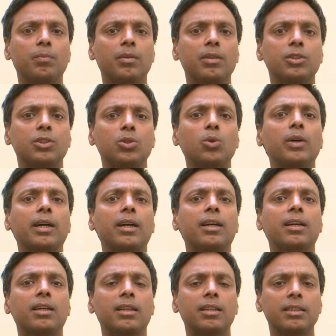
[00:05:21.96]
show
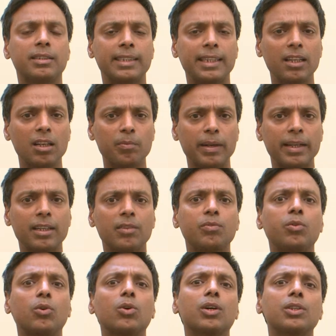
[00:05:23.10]
a single-minded
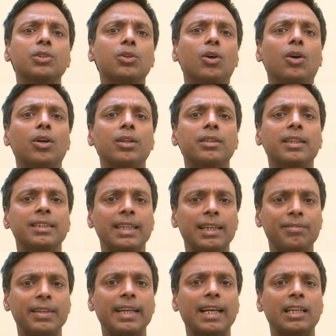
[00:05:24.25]
focus on the
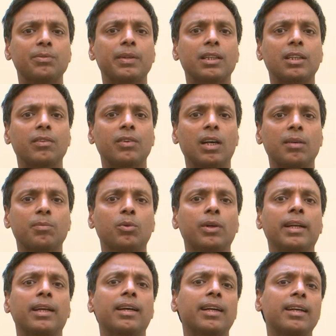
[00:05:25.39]
safety aspect of
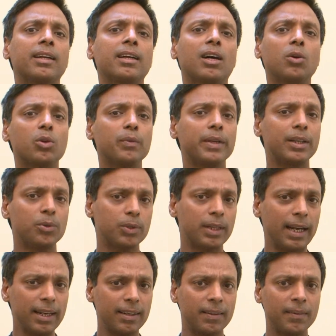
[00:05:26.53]
carpooling. And how do we do
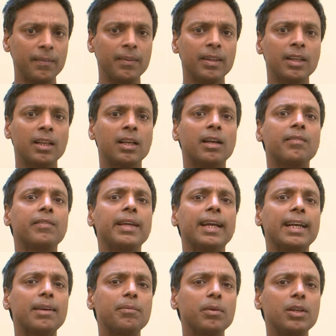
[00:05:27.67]
that? We
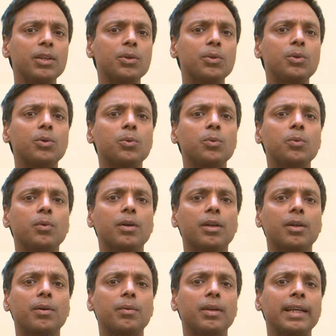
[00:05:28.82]
enable you to
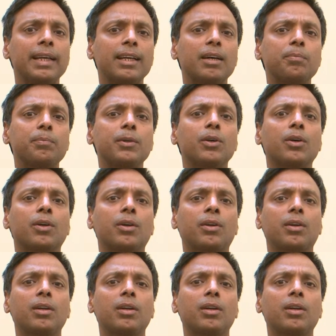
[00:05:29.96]
link up your